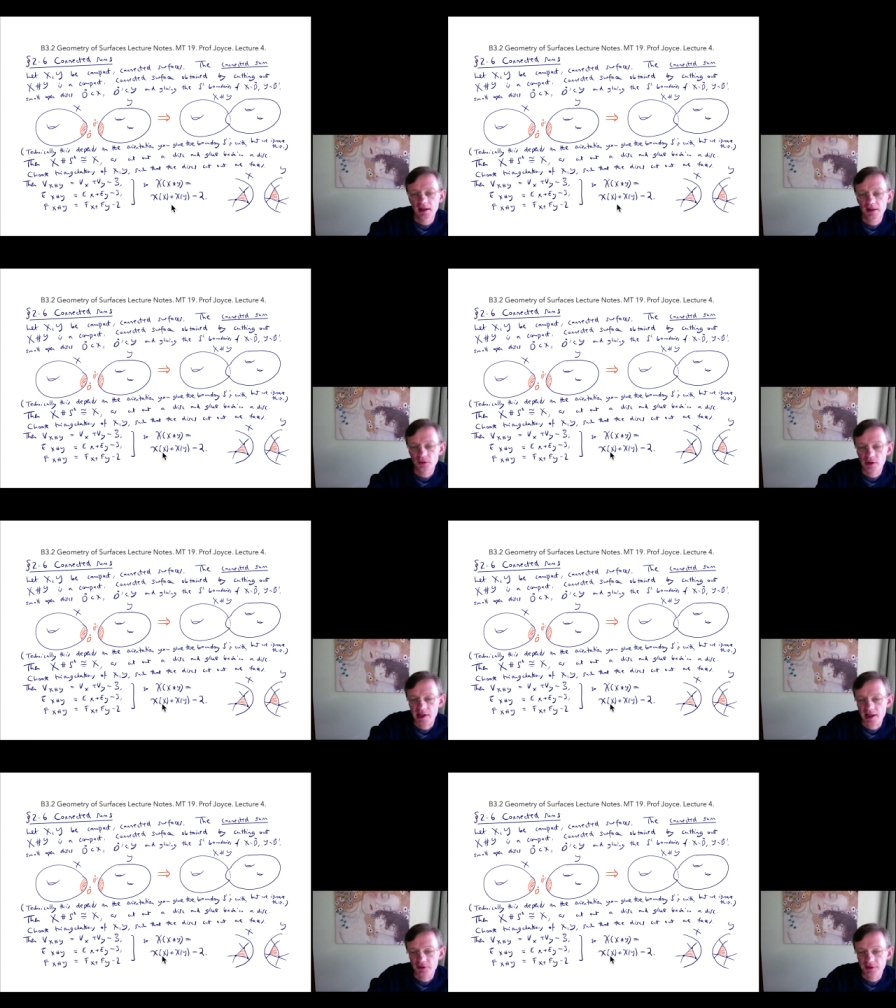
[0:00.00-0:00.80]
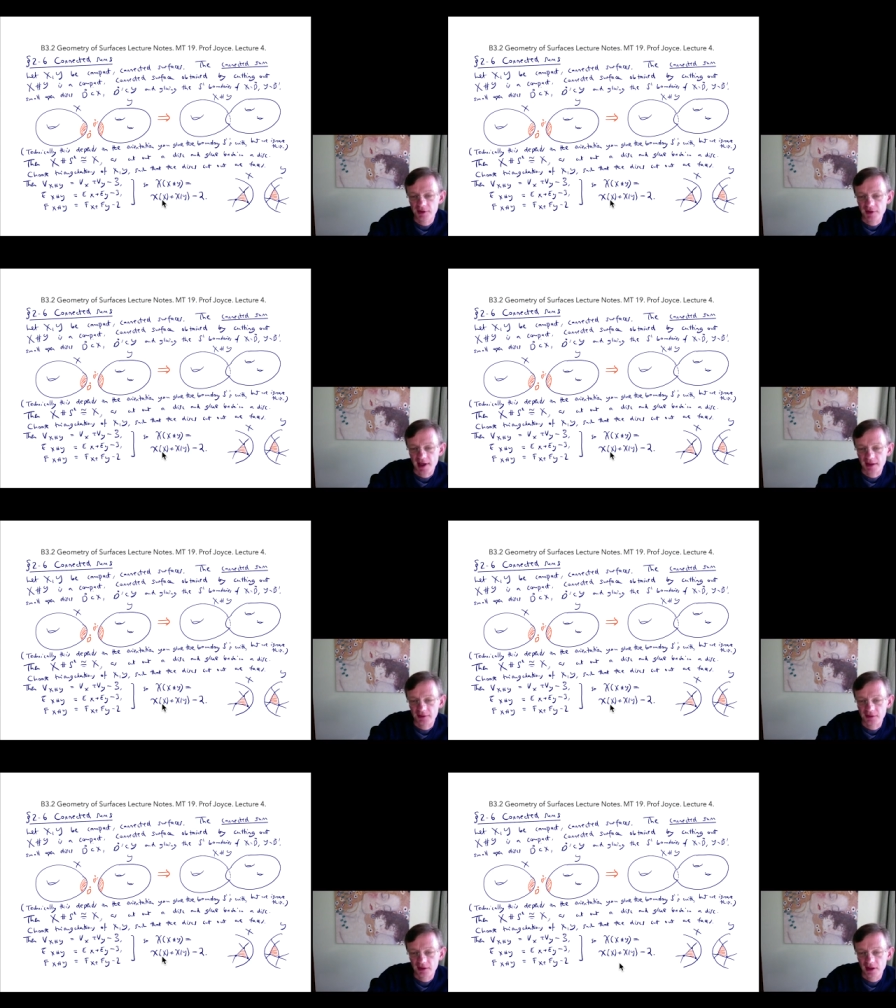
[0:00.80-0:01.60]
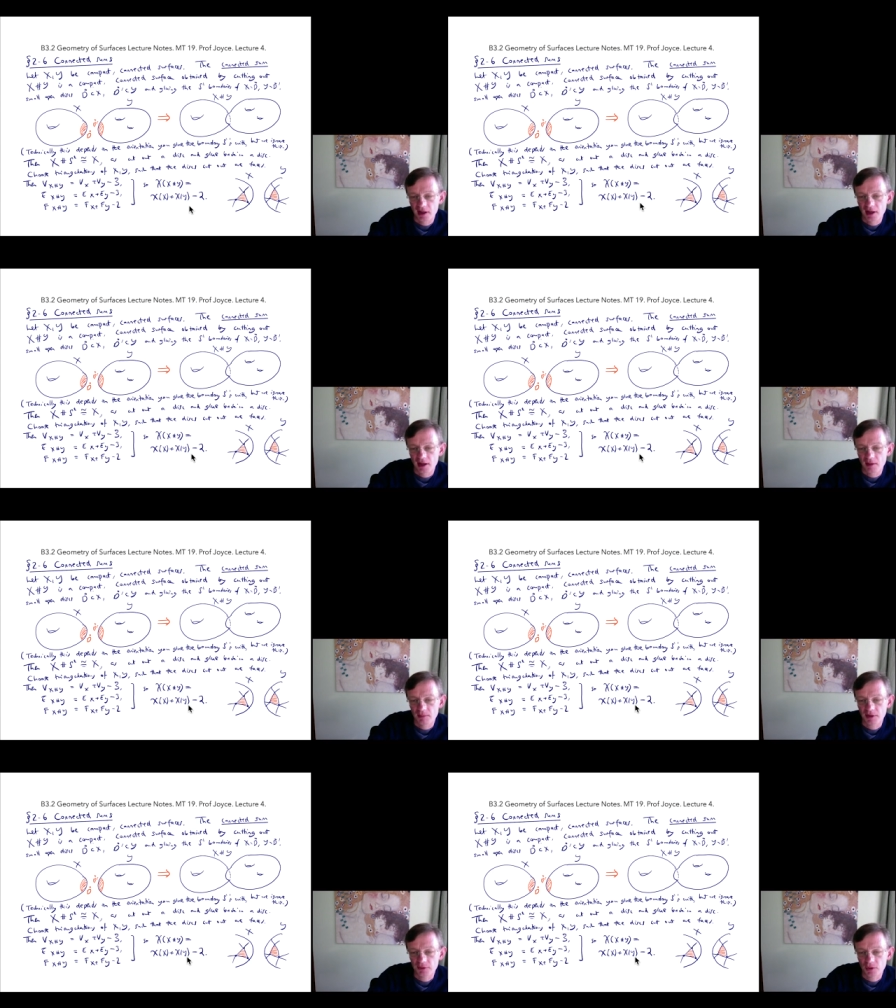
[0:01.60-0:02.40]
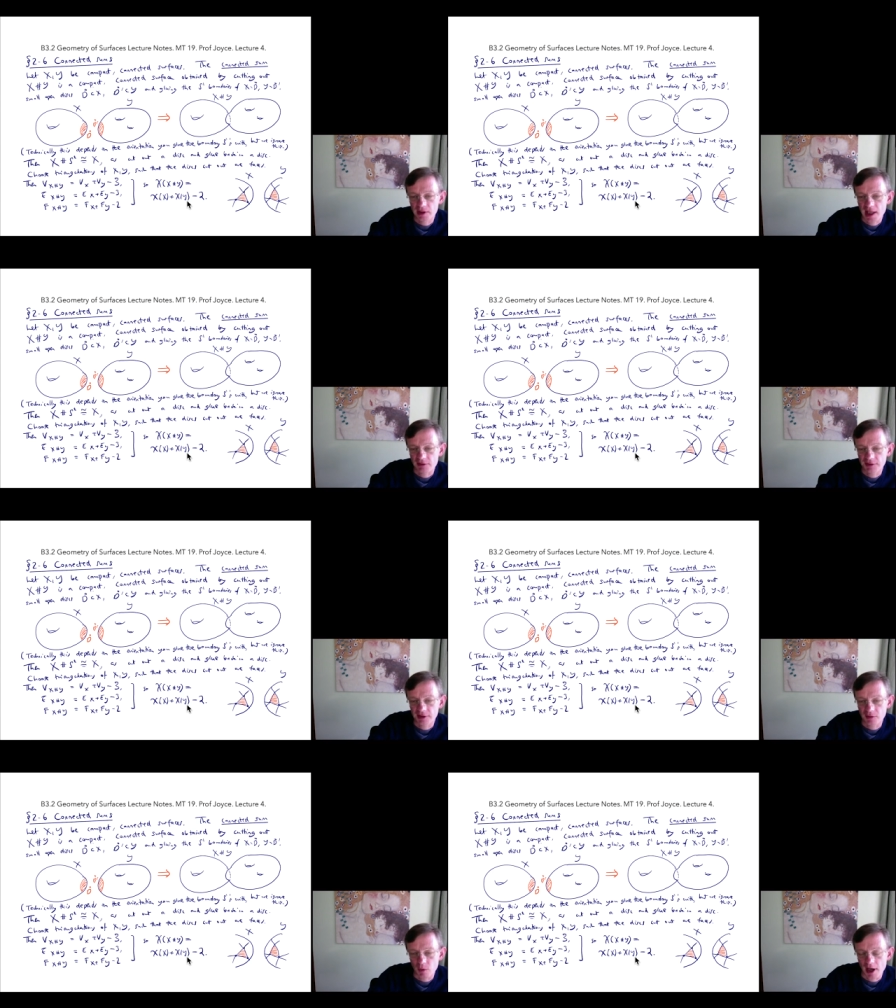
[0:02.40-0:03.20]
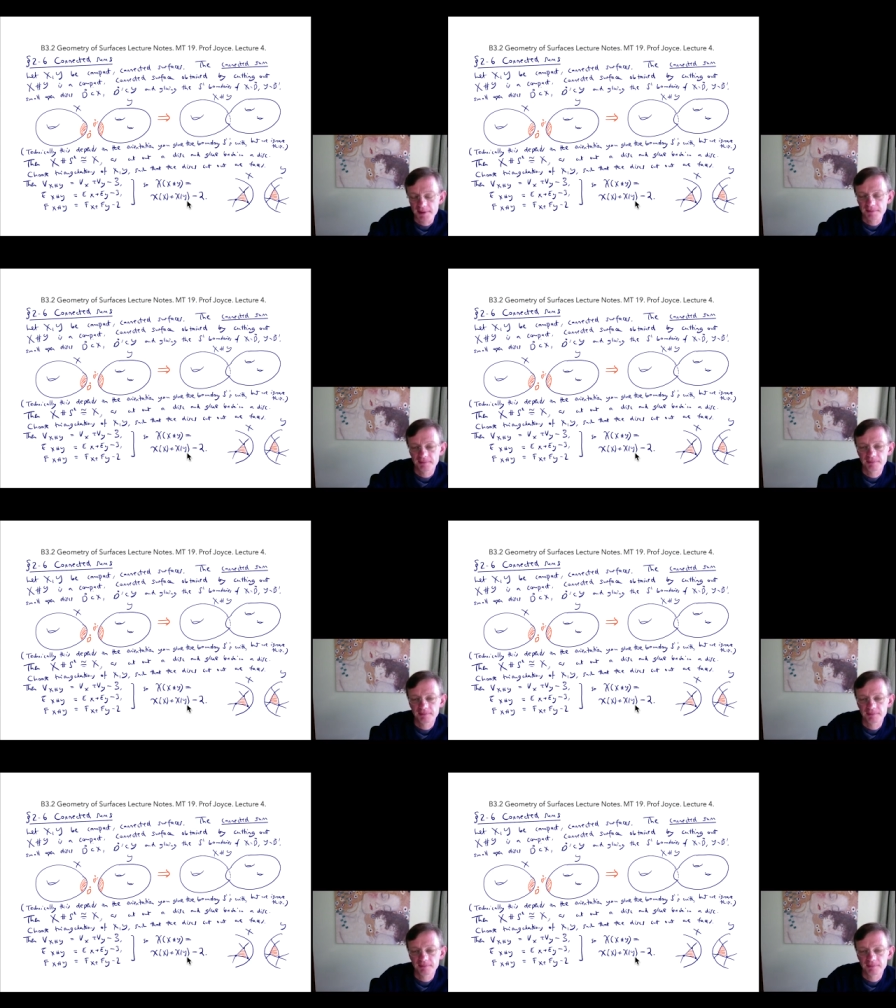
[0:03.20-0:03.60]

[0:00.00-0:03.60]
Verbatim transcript: is Euler characteristic of X plus Euler characteristic of Y.